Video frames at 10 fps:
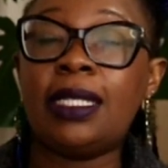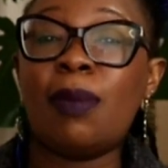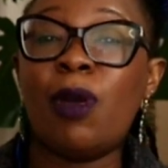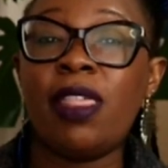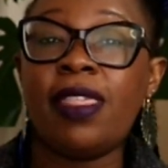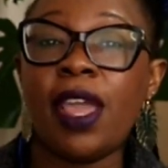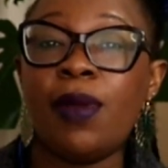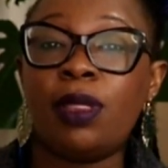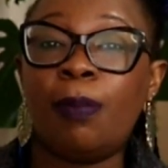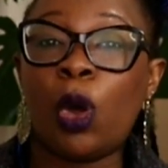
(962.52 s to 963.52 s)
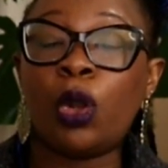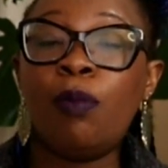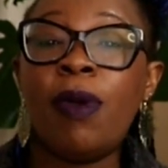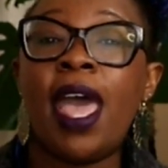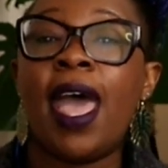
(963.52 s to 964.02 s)
somewhere there at the bottom
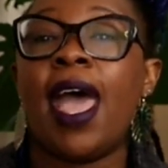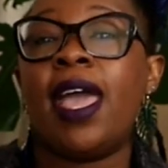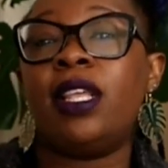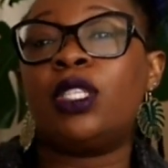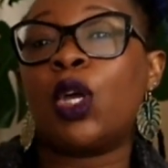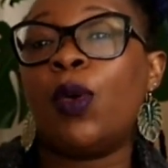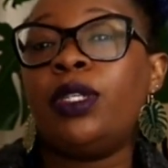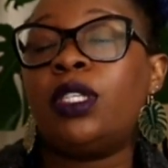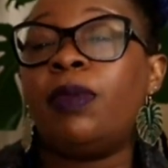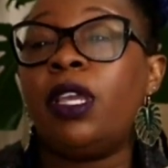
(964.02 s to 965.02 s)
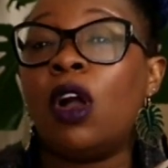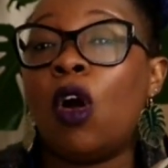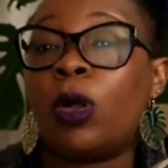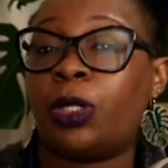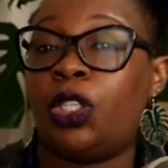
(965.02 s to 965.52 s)
and it's going to be
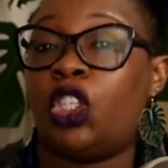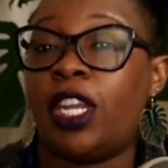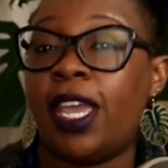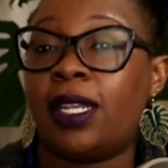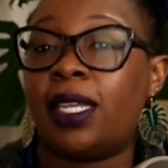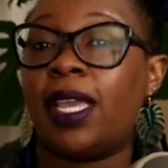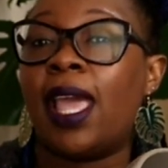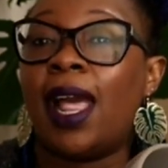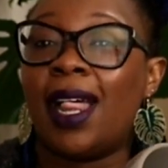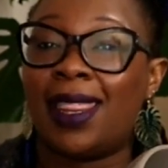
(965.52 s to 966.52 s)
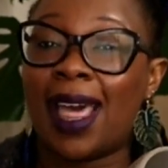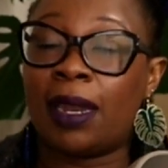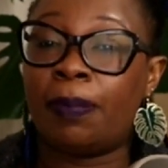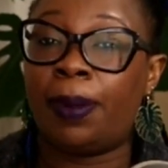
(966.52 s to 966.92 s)
oxygenating that